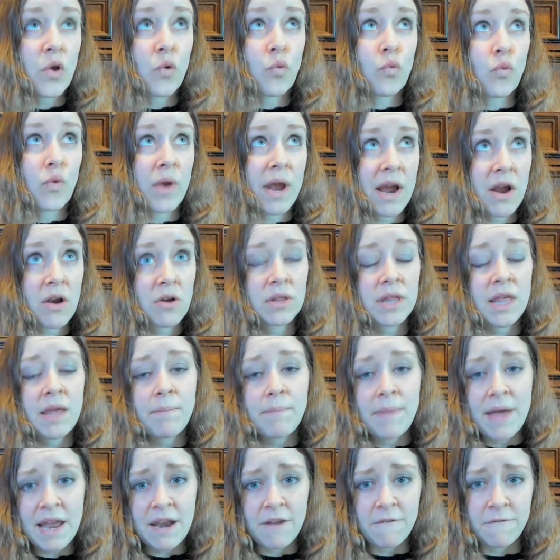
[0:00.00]
rarely
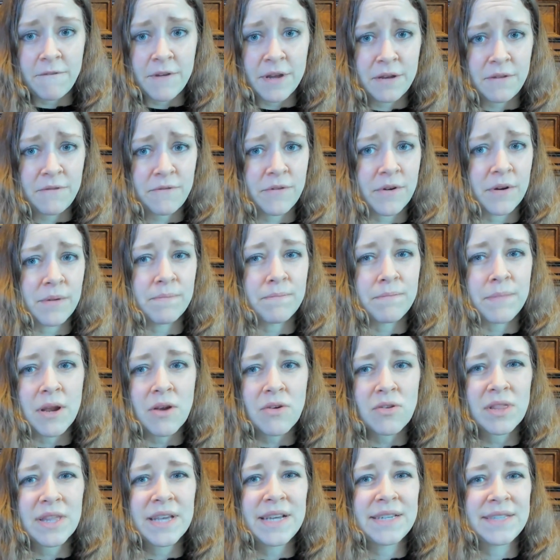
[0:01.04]
benefit from
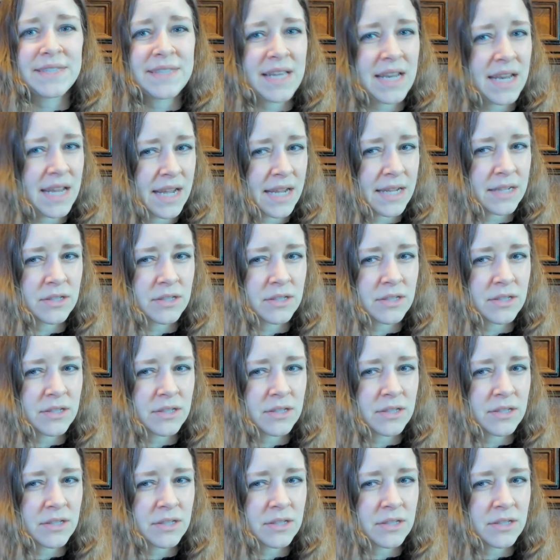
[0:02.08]
merely sitting